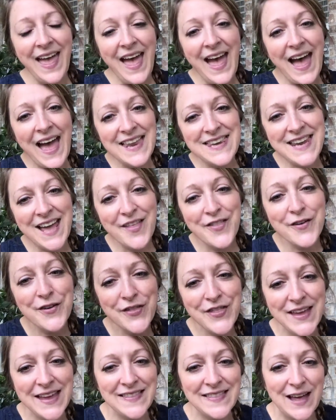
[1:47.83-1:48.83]
Another
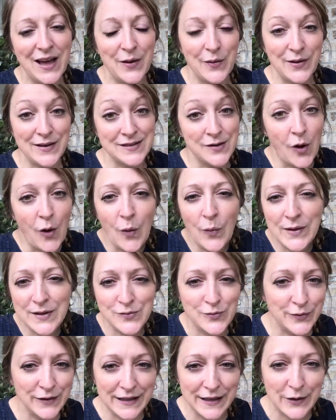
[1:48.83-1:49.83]
thing that is always
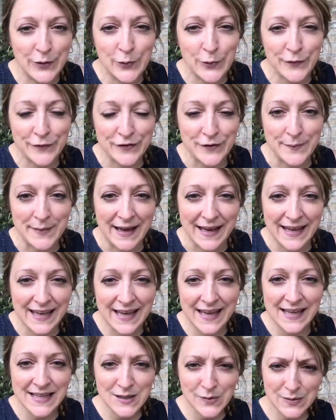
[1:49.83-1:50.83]
really cool for my
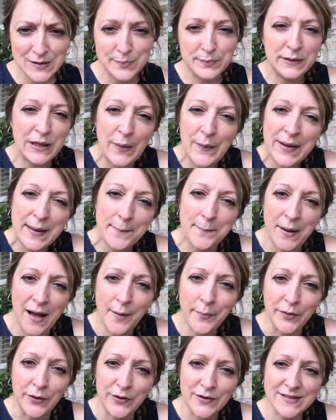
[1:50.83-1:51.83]
kids was blowing
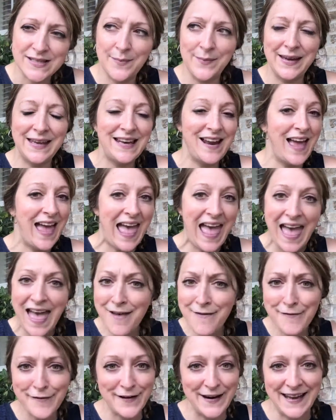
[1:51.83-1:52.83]
bubbles. I mean,
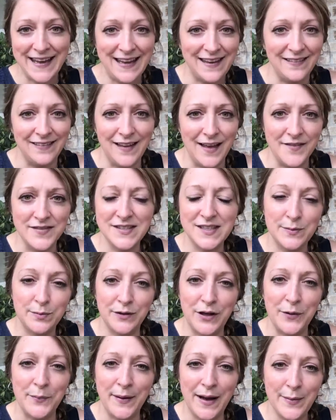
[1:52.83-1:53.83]
every kid loves to
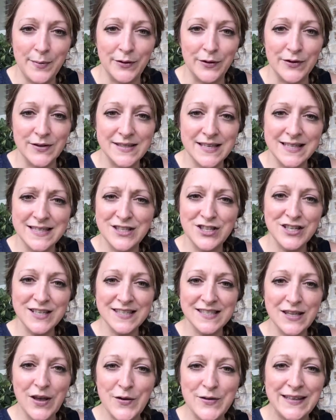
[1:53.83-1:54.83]
blow bubbles. It's just
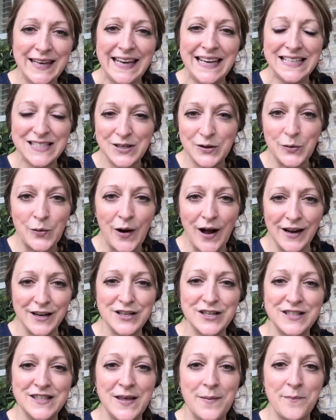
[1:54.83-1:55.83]
so neat to
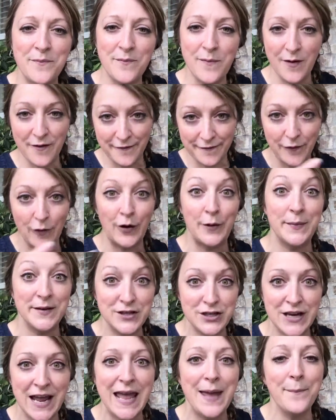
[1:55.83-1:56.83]
watch them form a
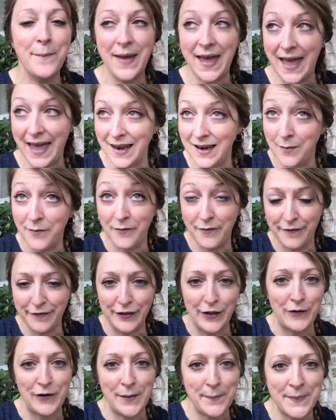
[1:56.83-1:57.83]
shape and
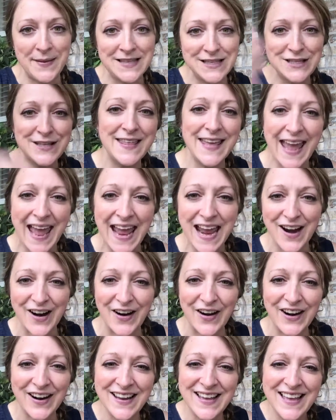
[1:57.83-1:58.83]
float up into the
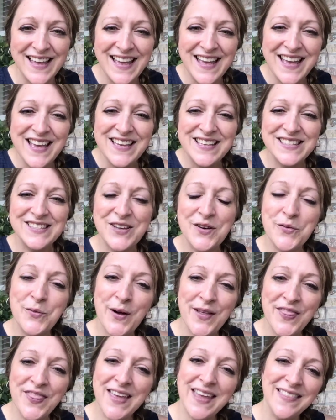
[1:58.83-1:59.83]
air. So
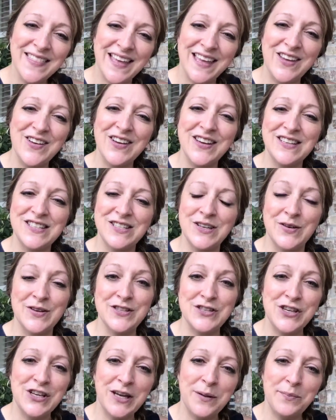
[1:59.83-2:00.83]
one thing that you could do
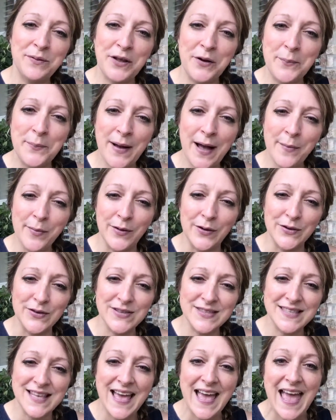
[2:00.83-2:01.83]
is you could blow
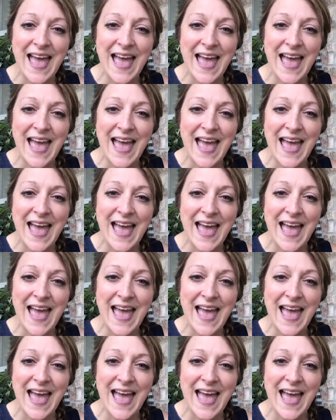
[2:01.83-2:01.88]
bubbles.